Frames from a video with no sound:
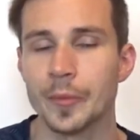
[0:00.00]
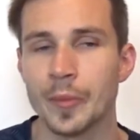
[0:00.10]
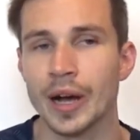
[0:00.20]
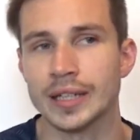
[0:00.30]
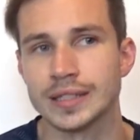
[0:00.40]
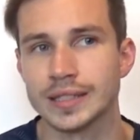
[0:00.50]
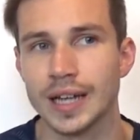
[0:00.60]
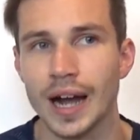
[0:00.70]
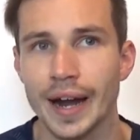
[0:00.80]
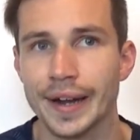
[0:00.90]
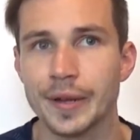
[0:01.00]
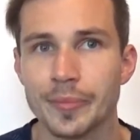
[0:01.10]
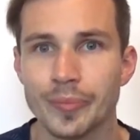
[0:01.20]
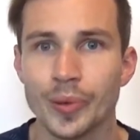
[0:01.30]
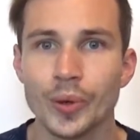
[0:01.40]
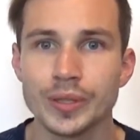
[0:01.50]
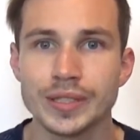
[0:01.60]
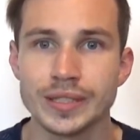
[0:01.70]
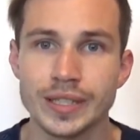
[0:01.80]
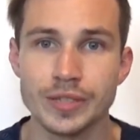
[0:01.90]
But I
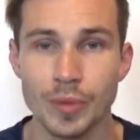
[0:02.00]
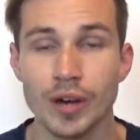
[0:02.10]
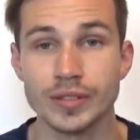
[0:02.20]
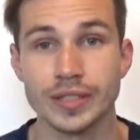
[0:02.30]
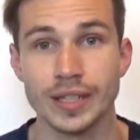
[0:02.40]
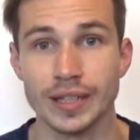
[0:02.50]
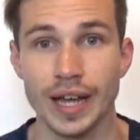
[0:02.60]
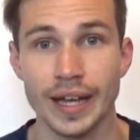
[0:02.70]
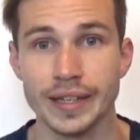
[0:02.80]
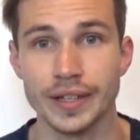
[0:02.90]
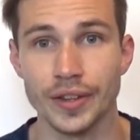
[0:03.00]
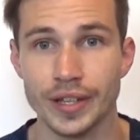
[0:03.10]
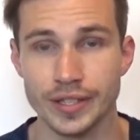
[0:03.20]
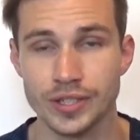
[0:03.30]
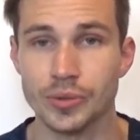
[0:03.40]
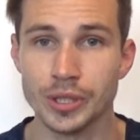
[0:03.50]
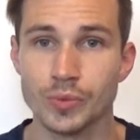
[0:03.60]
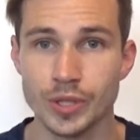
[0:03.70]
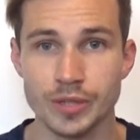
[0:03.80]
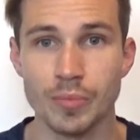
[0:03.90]
bought this mount like this, so
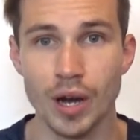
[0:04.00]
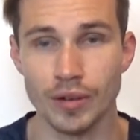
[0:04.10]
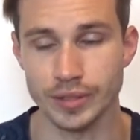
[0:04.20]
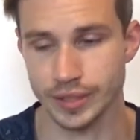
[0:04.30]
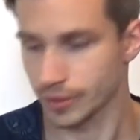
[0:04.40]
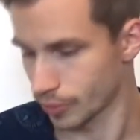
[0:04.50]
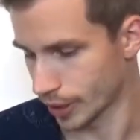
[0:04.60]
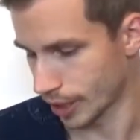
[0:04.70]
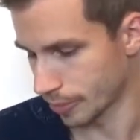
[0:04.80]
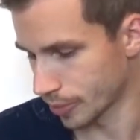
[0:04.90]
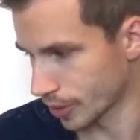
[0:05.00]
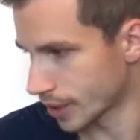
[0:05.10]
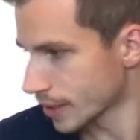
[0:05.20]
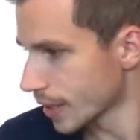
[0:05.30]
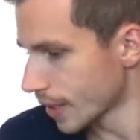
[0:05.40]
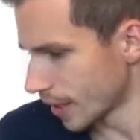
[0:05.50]
it was a mount when I bought it,